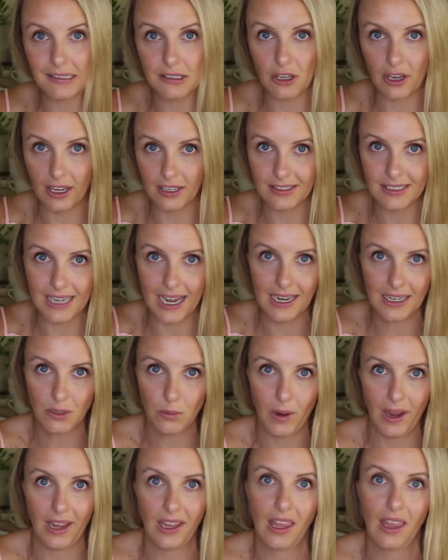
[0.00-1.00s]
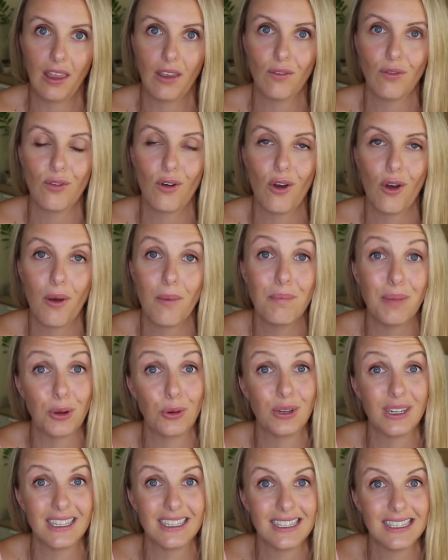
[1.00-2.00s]
So I started working for
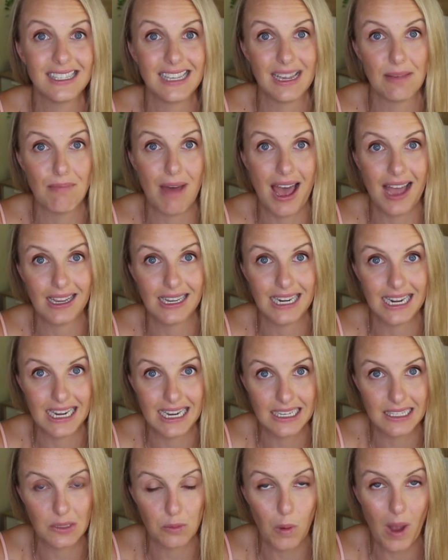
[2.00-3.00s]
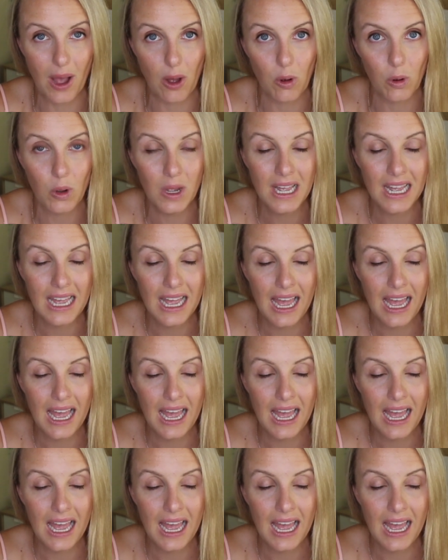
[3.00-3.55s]
builders in marketing as well.